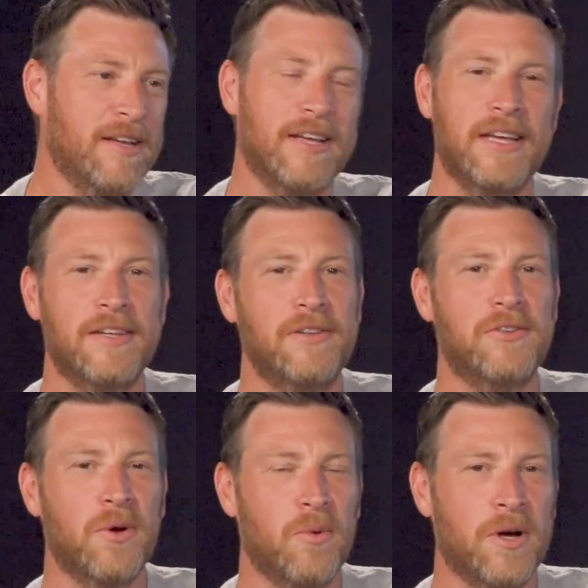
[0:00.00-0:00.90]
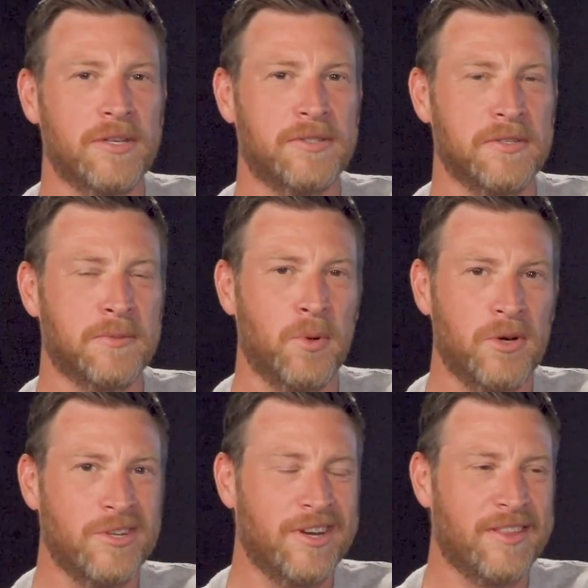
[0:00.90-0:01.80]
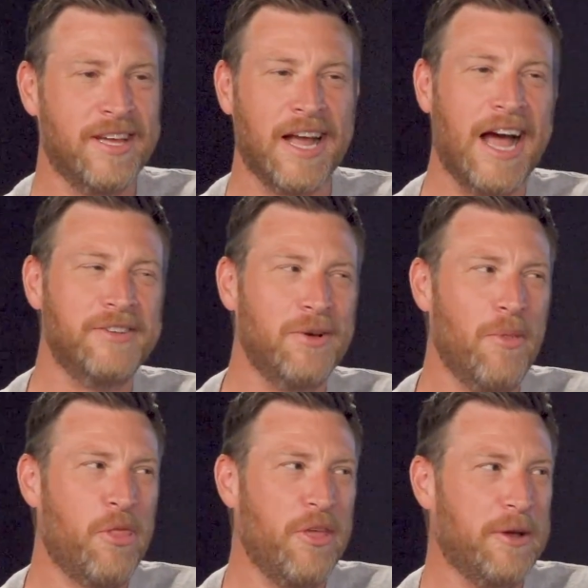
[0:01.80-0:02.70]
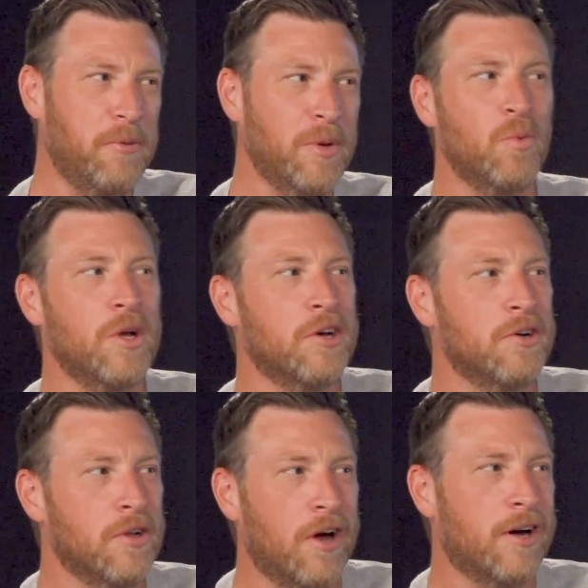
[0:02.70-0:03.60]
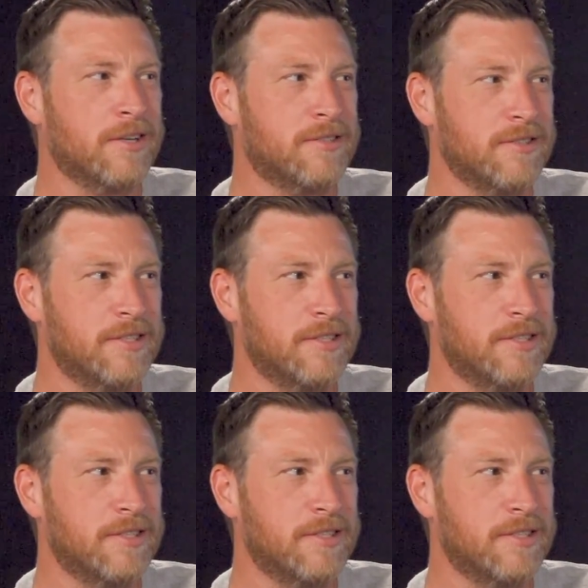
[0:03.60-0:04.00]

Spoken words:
and you don't want us to spoil anything, I don't think we will, honestly.